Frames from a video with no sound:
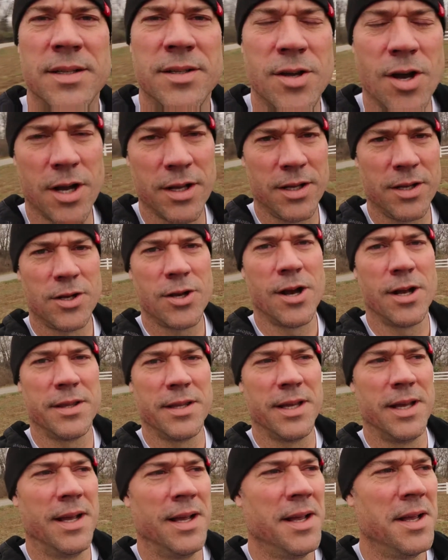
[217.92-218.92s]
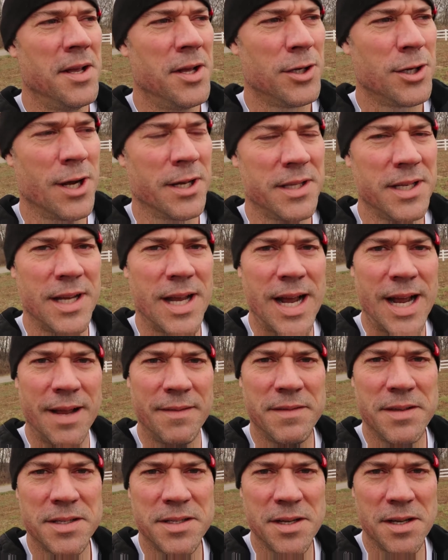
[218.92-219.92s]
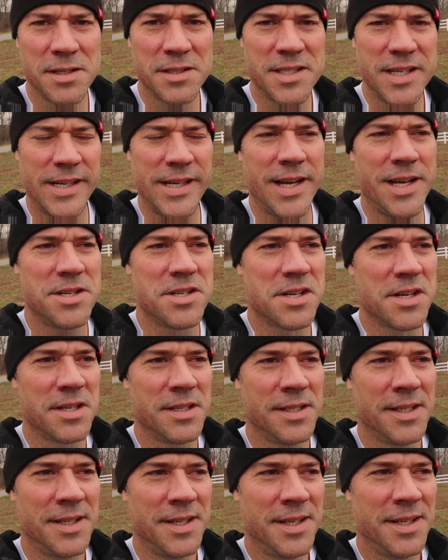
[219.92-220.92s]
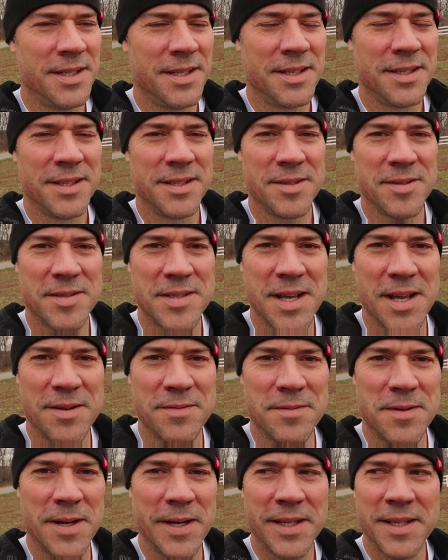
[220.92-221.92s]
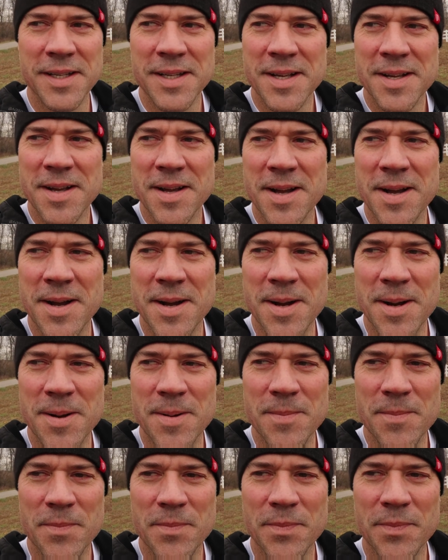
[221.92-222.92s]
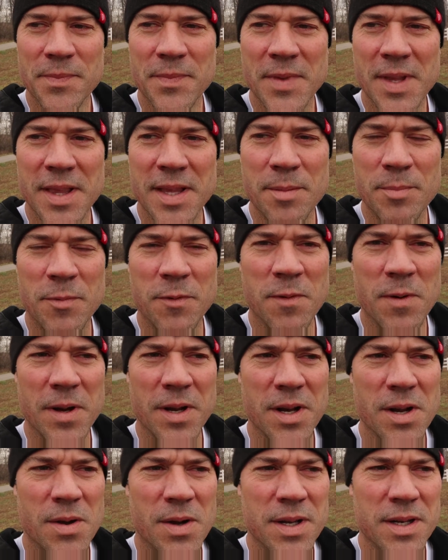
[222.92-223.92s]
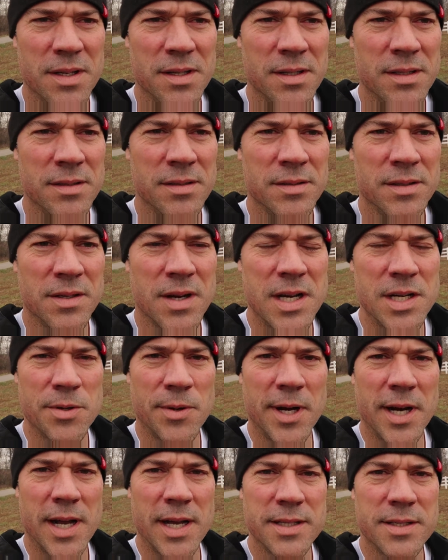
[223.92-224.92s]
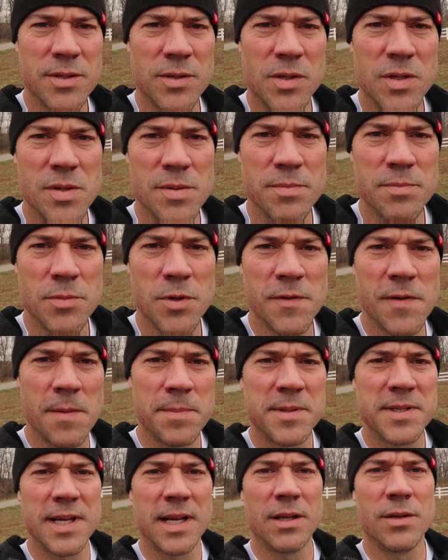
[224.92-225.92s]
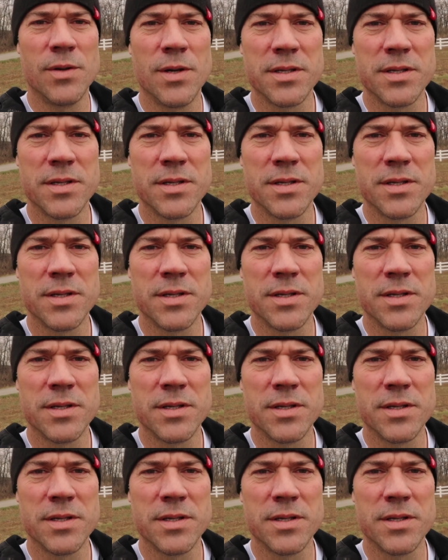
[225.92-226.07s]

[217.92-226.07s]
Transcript: Caught, caught, the, caught the eye of this young teenager. It's kind of funny. Um, and then before you know it, graduate high school, move up to St.